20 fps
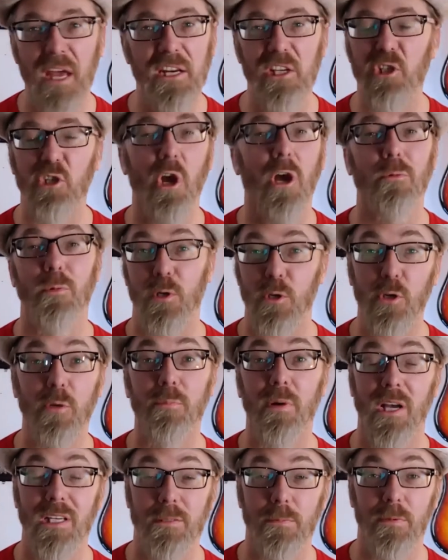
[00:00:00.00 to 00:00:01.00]
any genre you
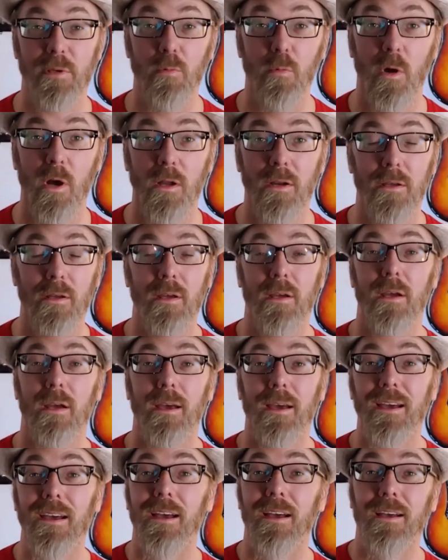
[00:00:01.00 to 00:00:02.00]
could possibly want.
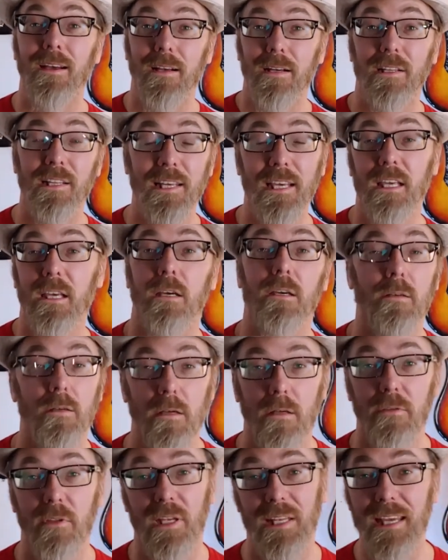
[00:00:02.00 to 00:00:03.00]
Click
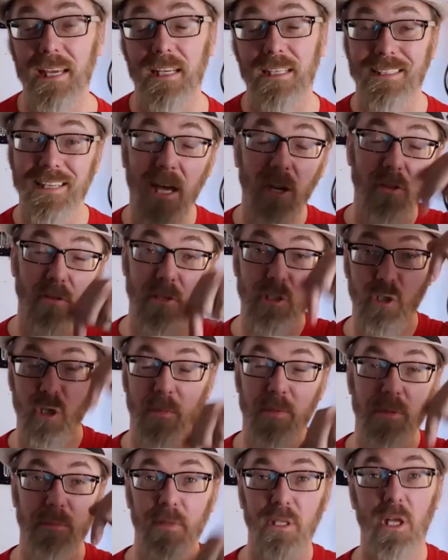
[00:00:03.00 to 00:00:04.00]
the link down in the
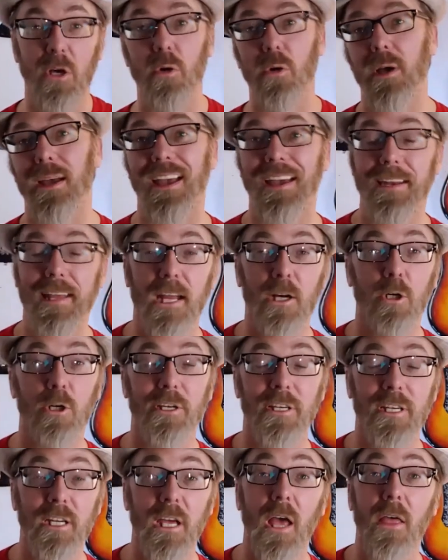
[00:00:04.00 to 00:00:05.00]
description below and
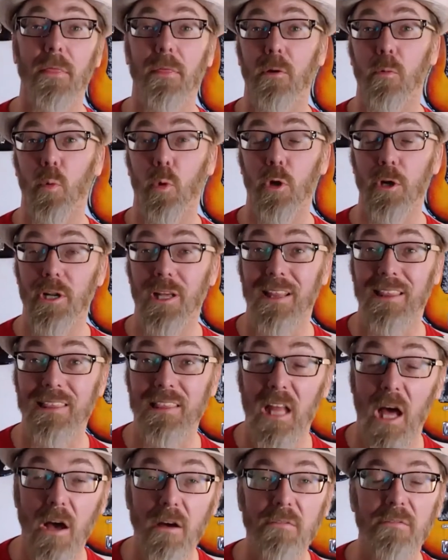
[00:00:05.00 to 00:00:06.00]
enter in the word
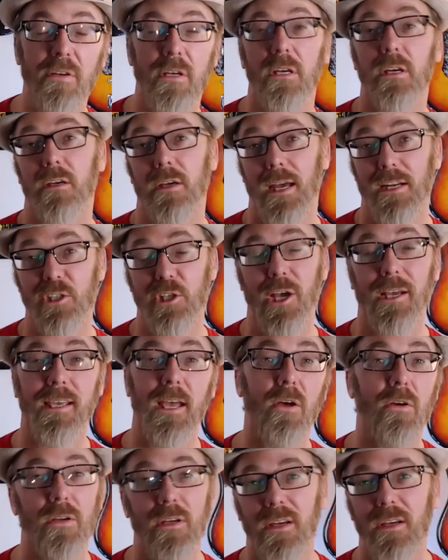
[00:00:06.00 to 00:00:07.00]
love at
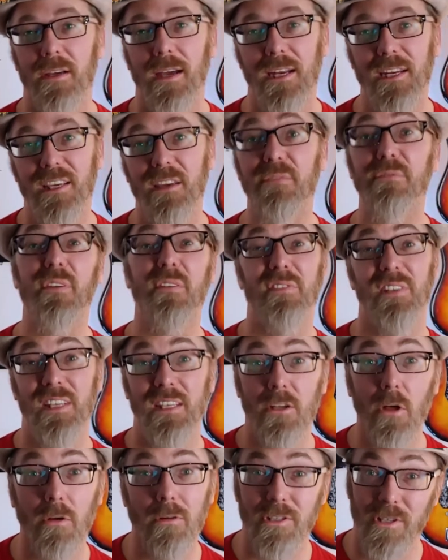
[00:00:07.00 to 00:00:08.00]
checkout, and you get
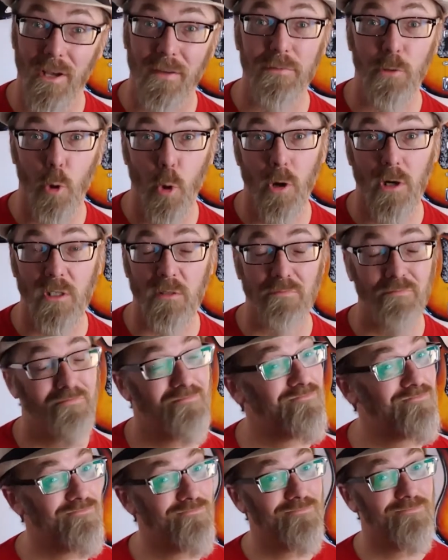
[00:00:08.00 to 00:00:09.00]
$15 off your order.
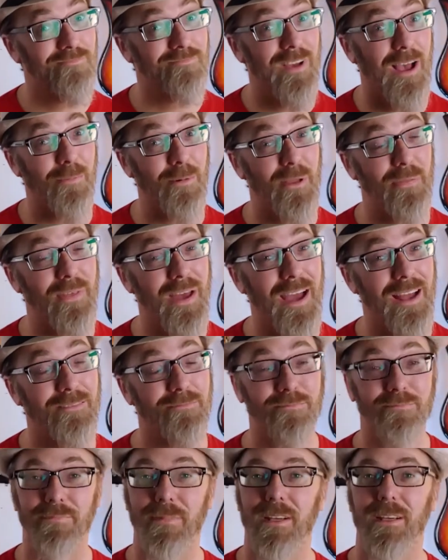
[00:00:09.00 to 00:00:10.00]
How about
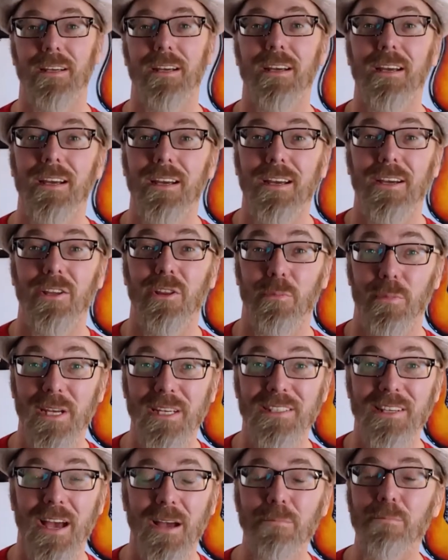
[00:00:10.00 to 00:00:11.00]
that? In
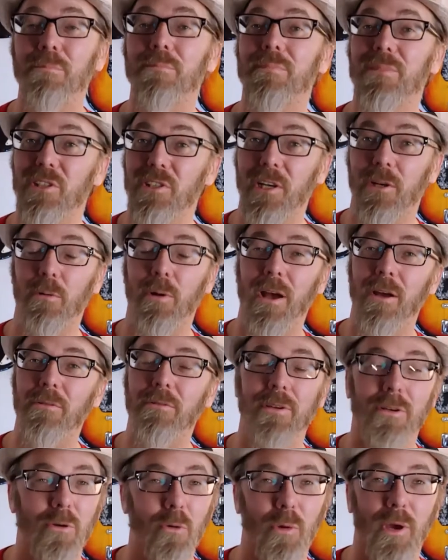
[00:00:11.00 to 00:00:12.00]
the meantime, stick
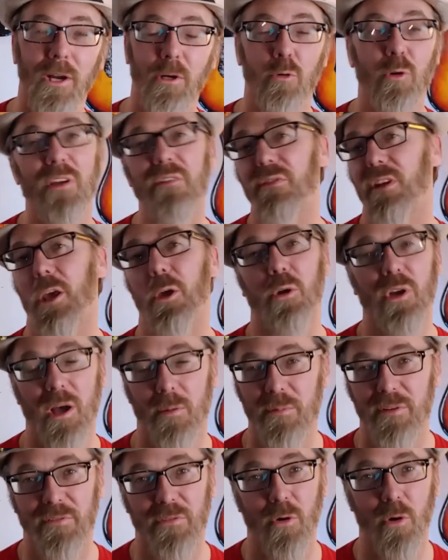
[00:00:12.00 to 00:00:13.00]
around. We got a great video
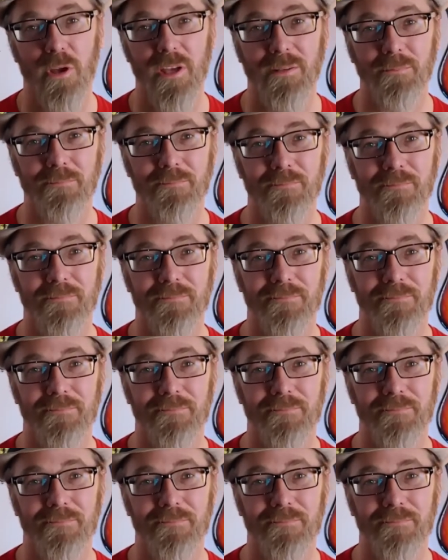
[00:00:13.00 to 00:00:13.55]
coming for you.